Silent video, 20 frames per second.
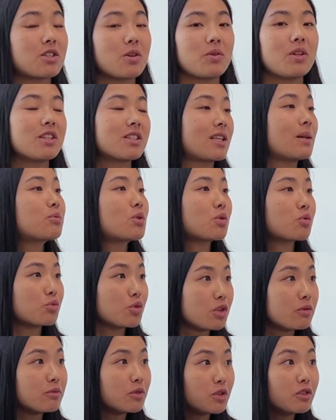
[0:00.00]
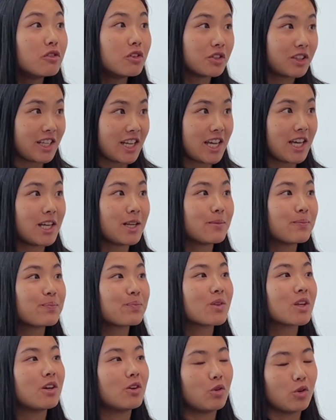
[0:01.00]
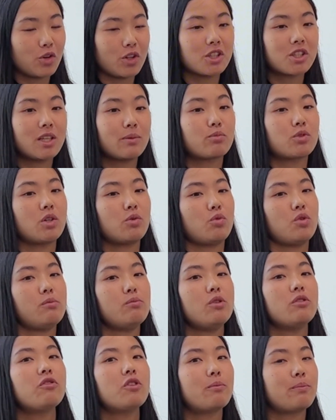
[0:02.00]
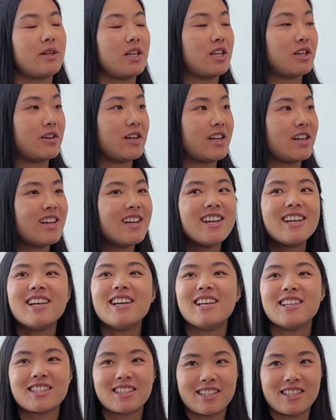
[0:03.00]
So the subject removal date mm. or the subject removal period yes.